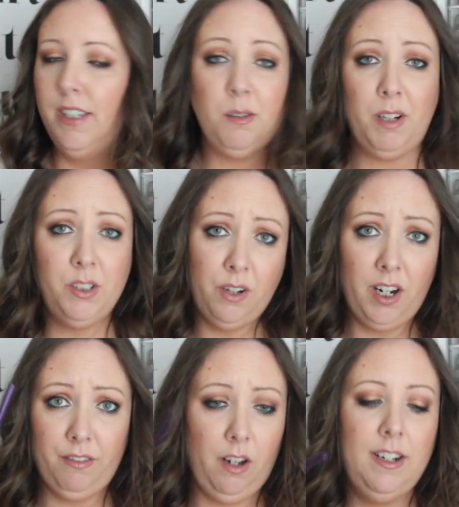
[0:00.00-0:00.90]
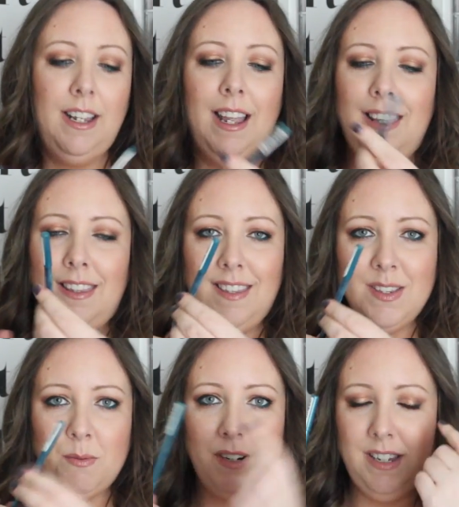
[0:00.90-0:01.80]
This one I do not have on. And then
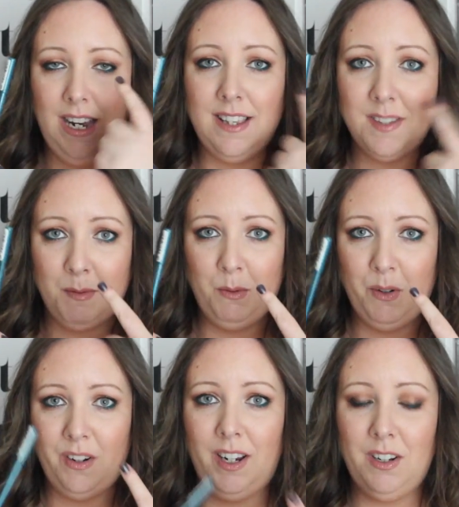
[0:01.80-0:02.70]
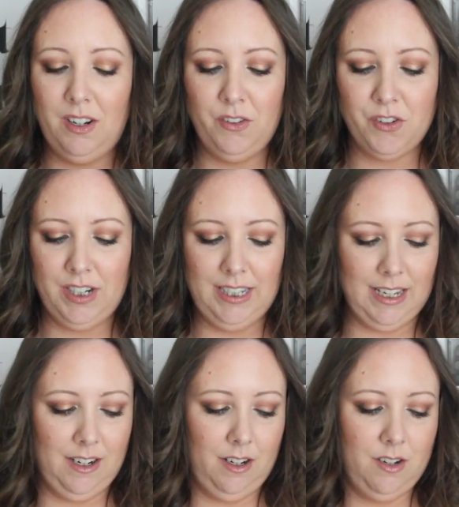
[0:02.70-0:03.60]
this one, yeah, it's on my waterline and
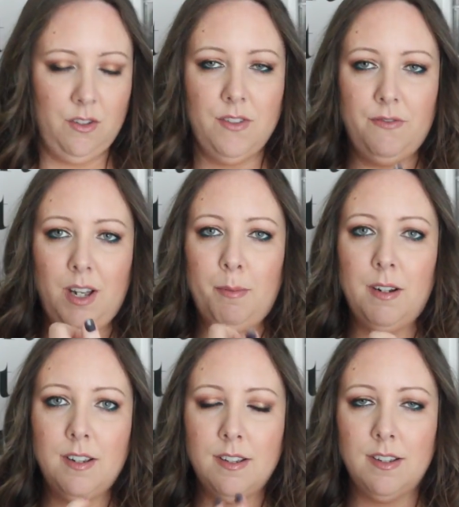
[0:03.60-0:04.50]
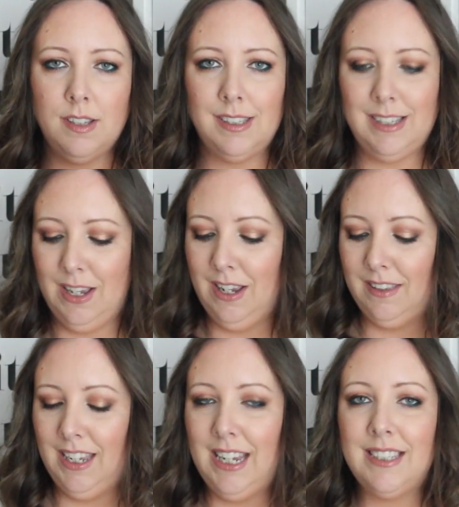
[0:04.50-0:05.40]
underneath, and they're just fabulous.
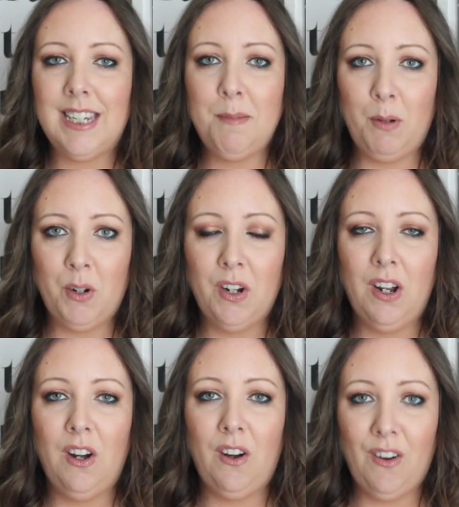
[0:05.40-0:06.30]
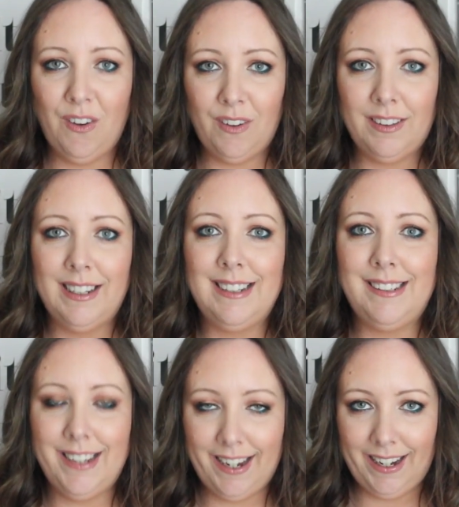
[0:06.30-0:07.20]
They stay put all
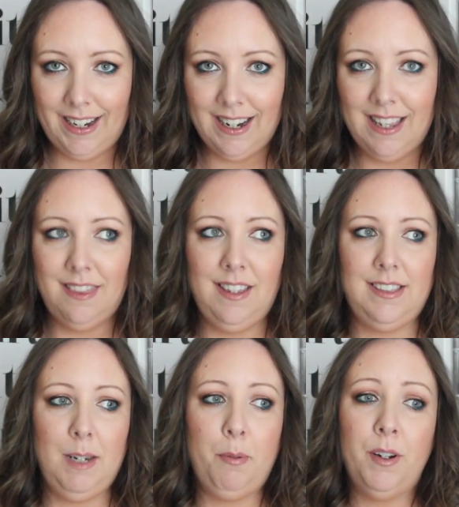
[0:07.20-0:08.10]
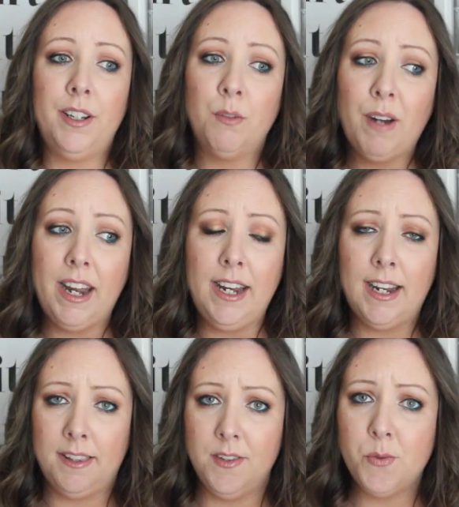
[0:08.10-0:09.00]
day. They stay put in the rain
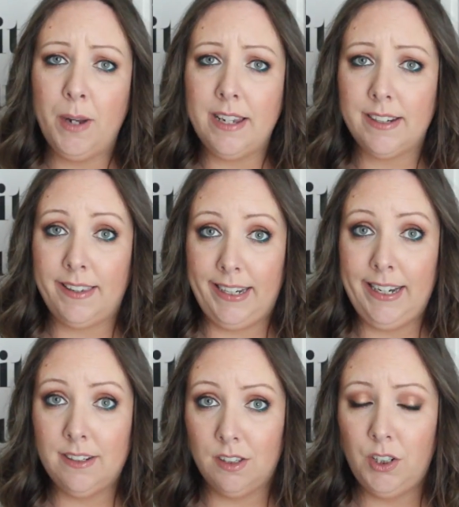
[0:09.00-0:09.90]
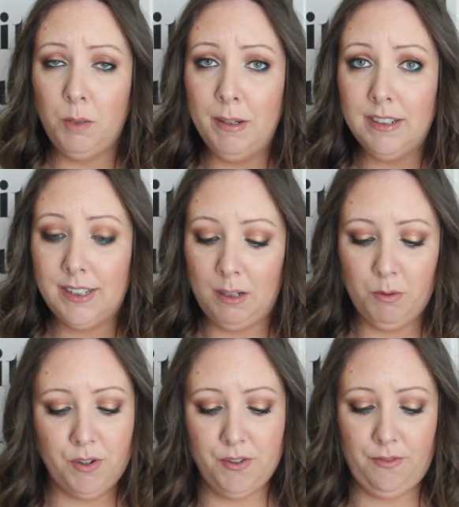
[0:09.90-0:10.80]
and the sweat and the heat and the humidity,
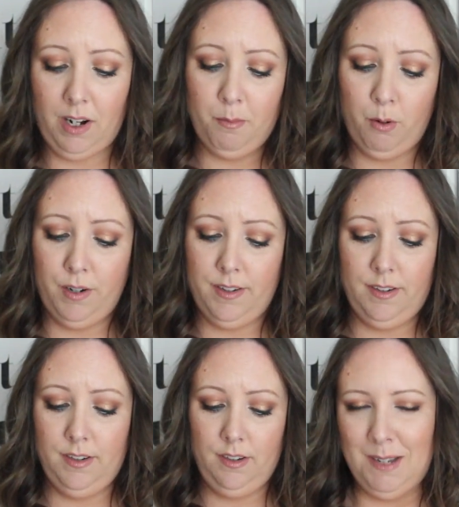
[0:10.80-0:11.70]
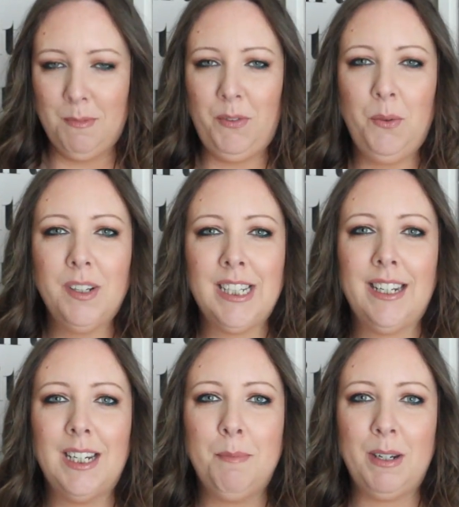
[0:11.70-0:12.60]
which is very important. But if you want to
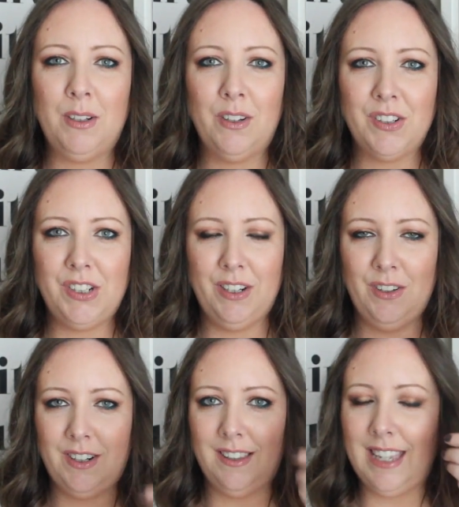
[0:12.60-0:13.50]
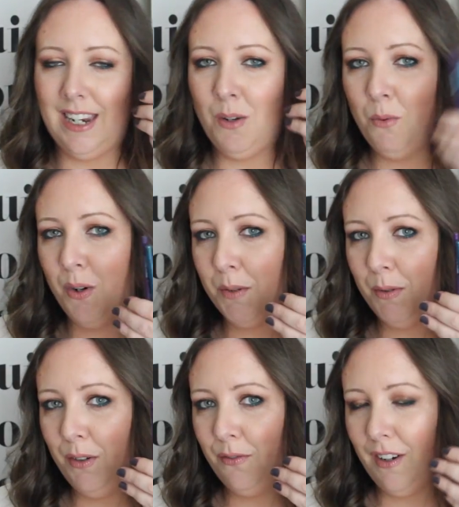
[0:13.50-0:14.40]
add like a bit of colour to your look, then a
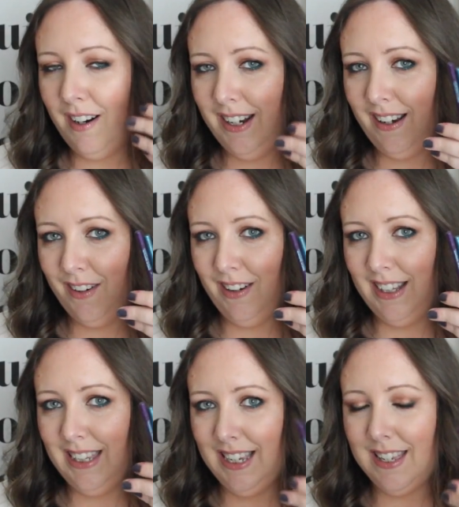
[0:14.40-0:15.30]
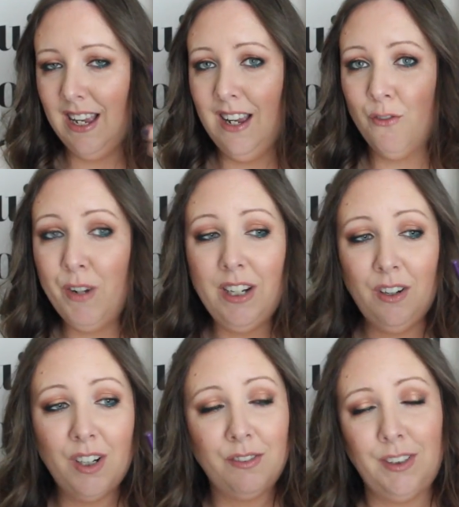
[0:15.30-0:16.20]
waterproof eyeliner like this, really
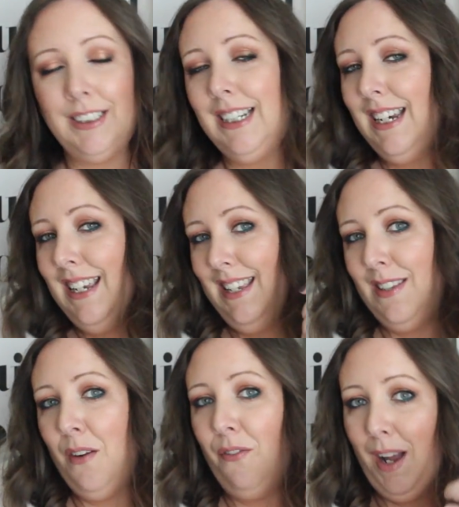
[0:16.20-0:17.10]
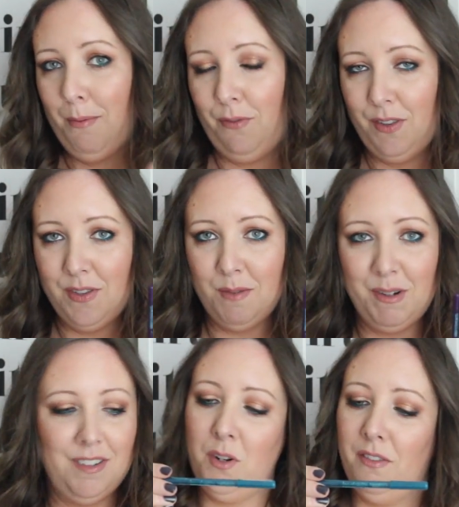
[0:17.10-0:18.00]
colourful, is fab for the
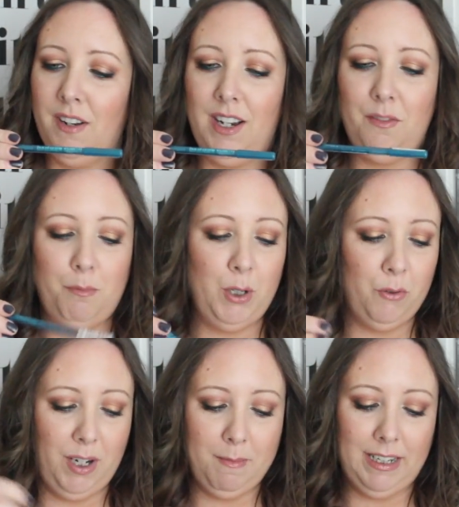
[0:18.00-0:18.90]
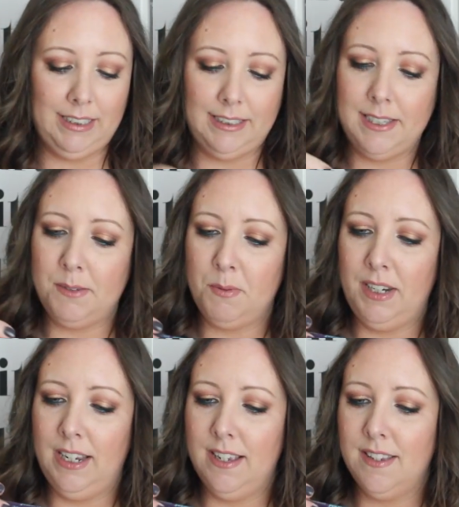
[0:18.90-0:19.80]
summer. 45 Blue Remix. This
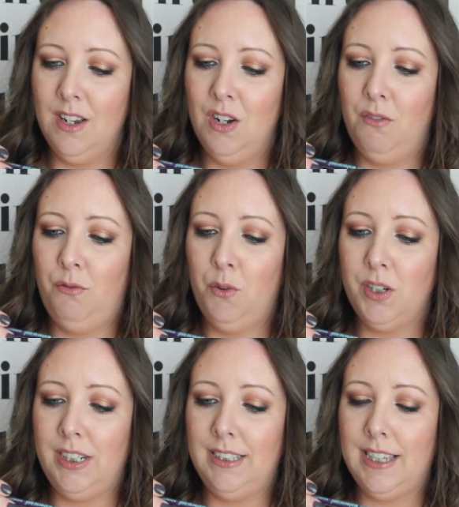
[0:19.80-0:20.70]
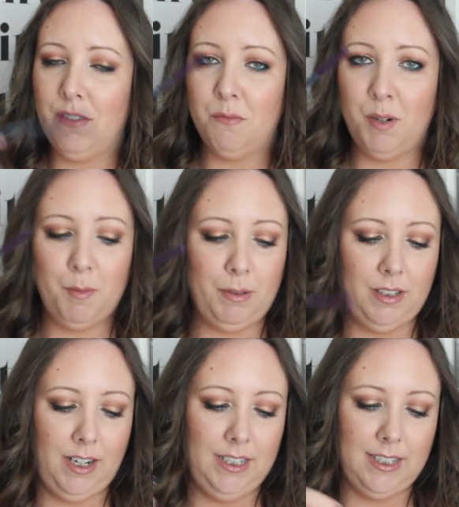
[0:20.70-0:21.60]
one is 47 Purple
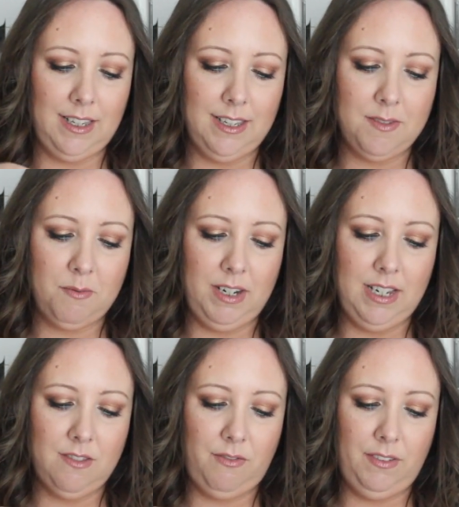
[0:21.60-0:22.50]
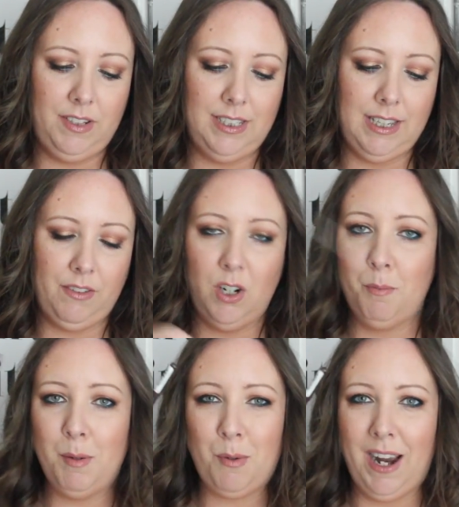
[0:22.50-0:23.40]
Night, and this one is 57
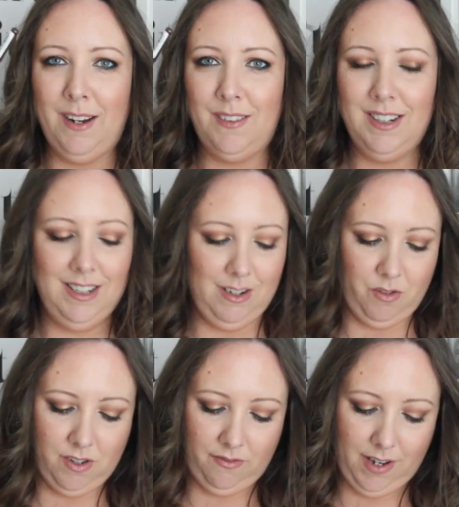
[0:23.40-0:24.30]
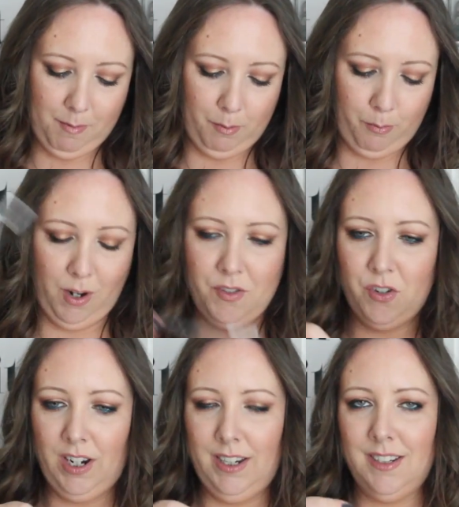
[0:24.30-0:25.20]
Up and Brown, which is a fab
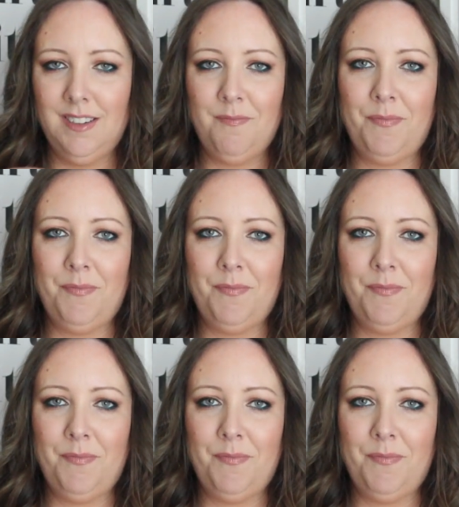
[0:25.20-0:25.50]
bronze shade.